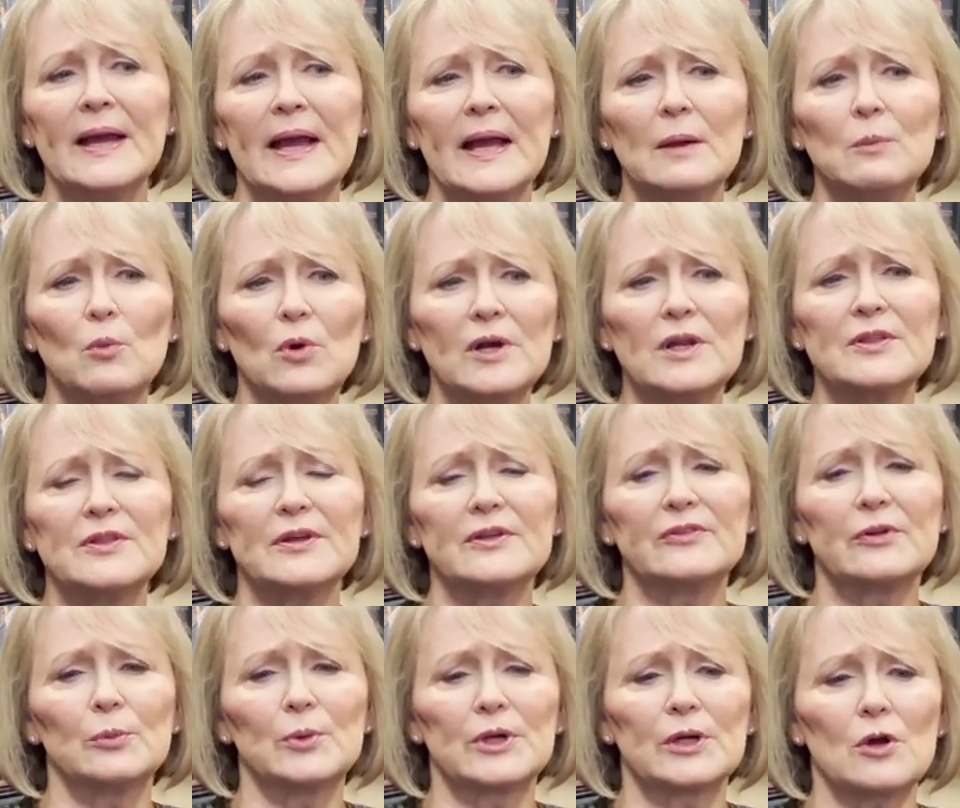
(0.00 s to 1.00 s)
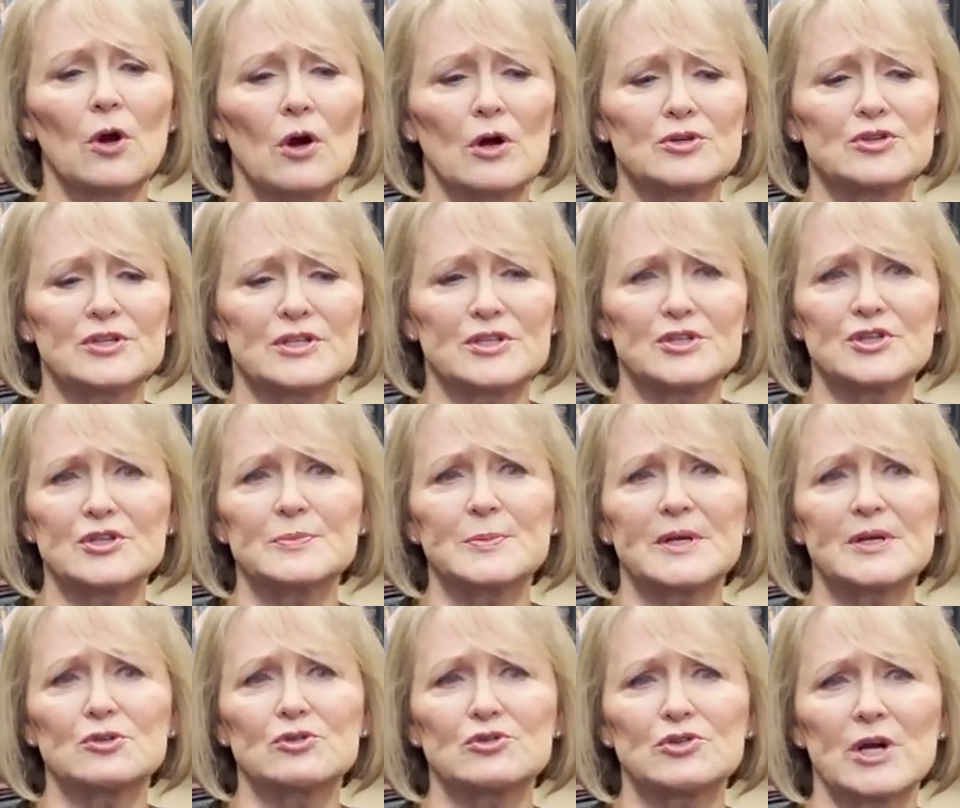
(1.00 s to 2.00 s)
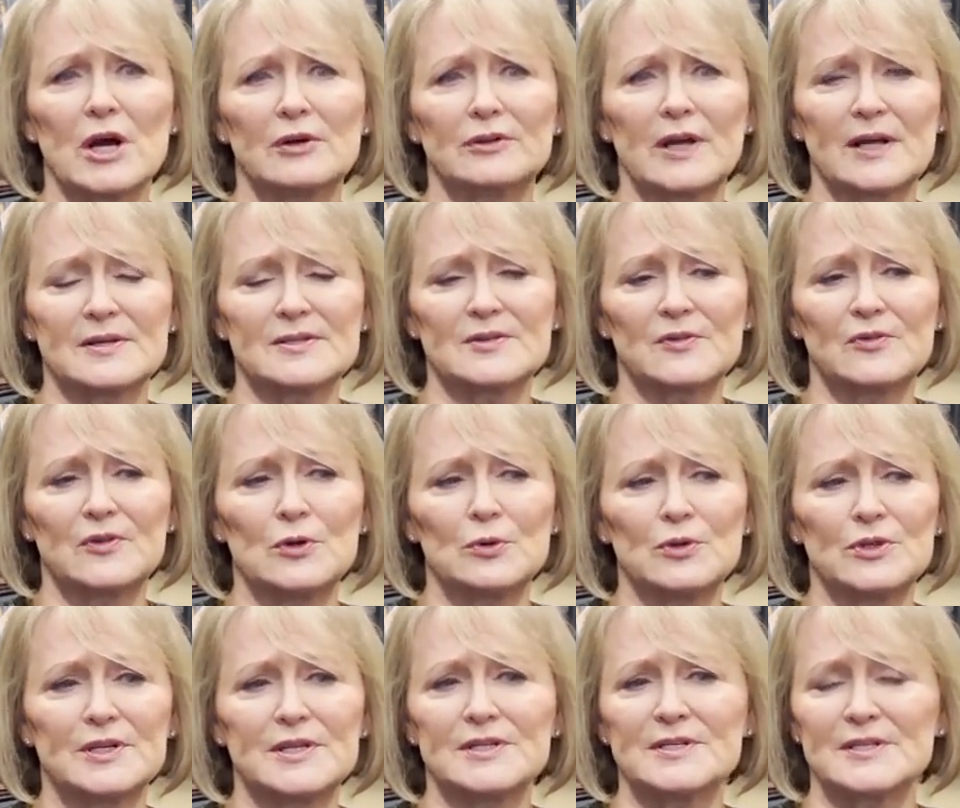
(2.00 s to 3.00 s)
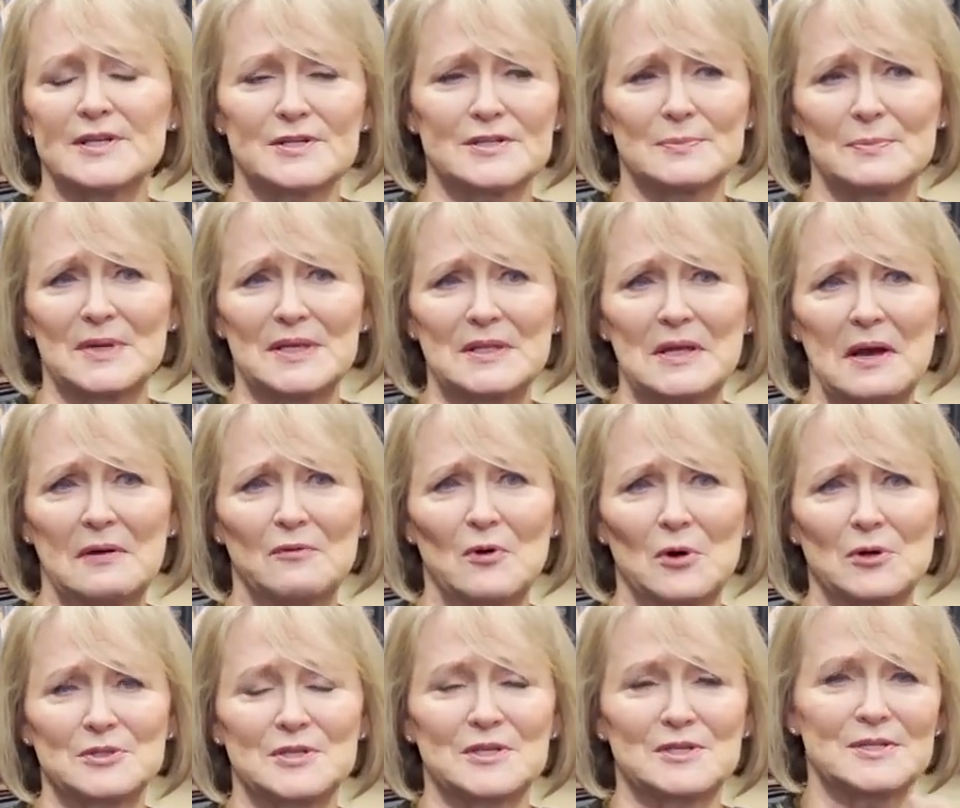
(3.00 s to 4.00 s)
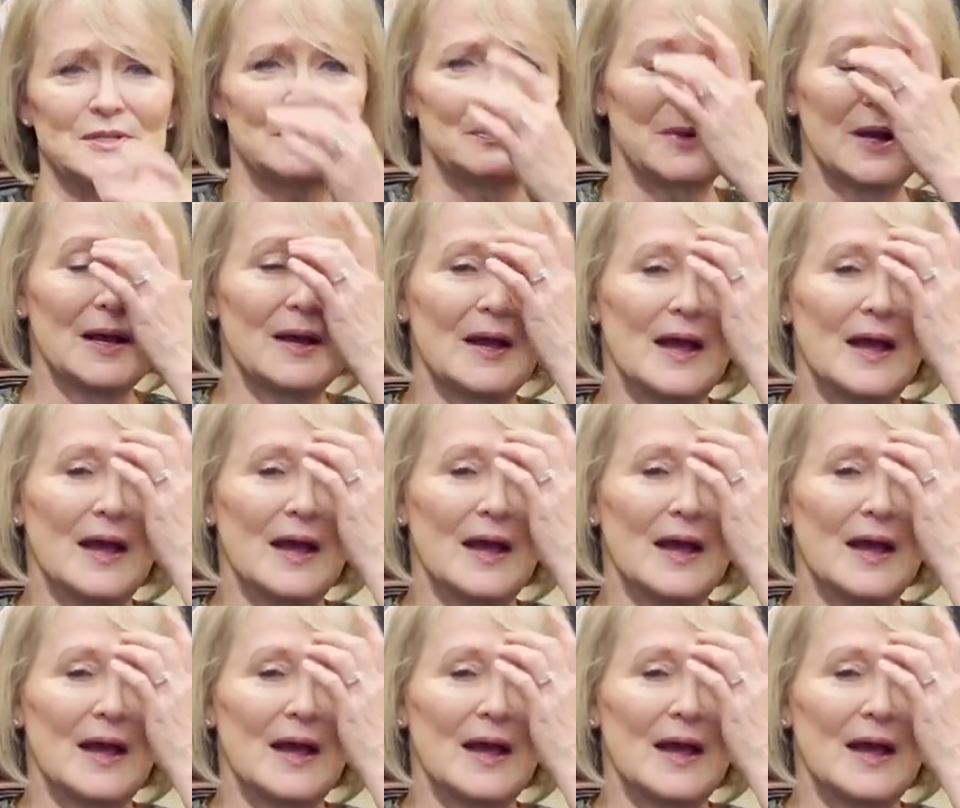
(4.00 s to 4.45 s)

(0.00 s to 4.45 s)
And one of the things I want to caution is just because your child has a few of these doesn't mean they have autism.